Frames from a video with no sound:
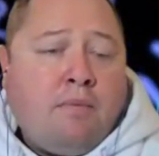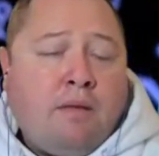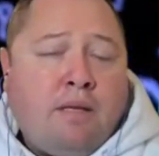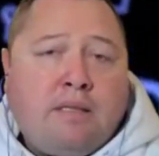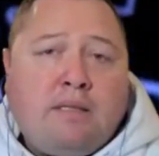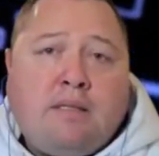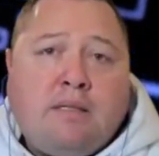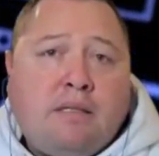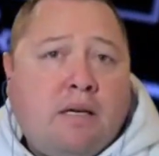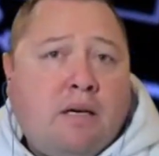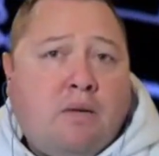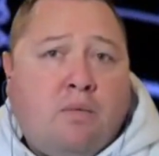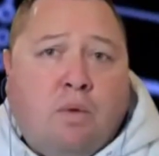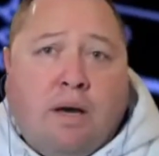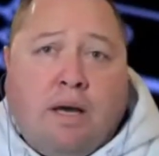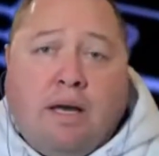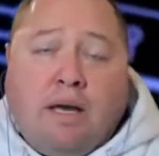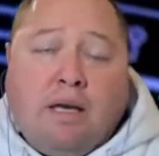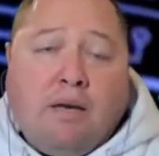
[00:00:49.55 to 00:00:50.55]
This is a
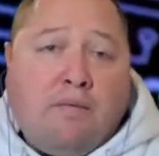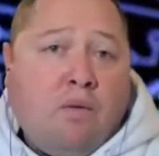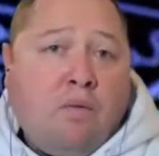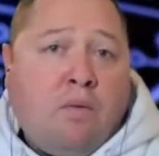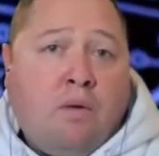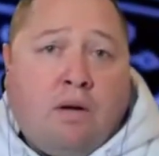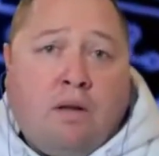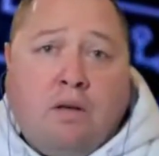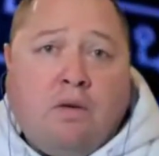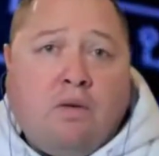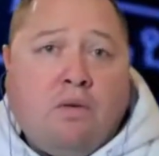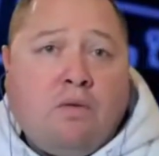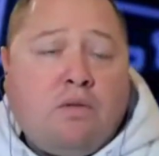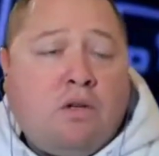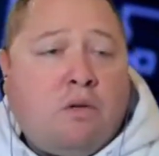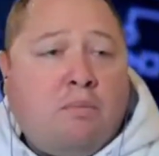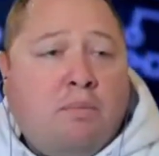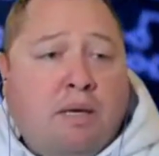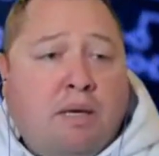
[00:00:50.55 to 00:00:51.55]
way if you want to
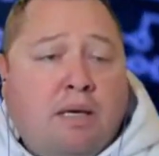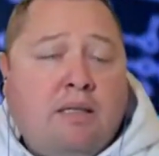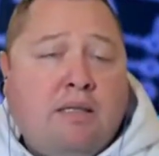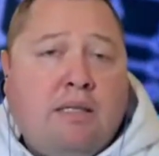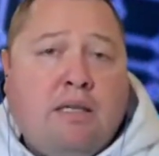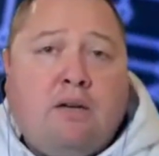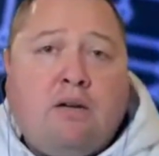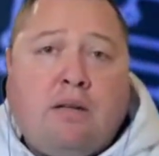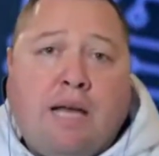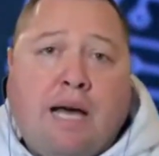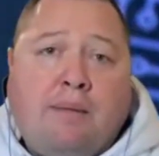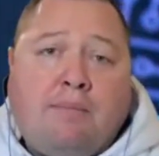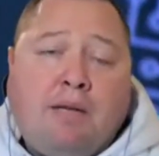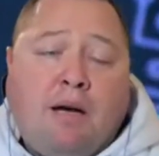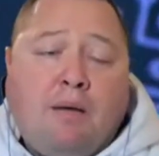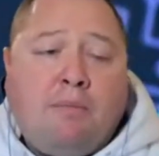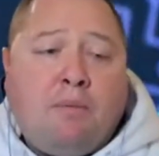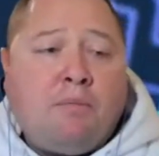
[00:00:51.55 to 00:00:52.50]
use your PC or laptop.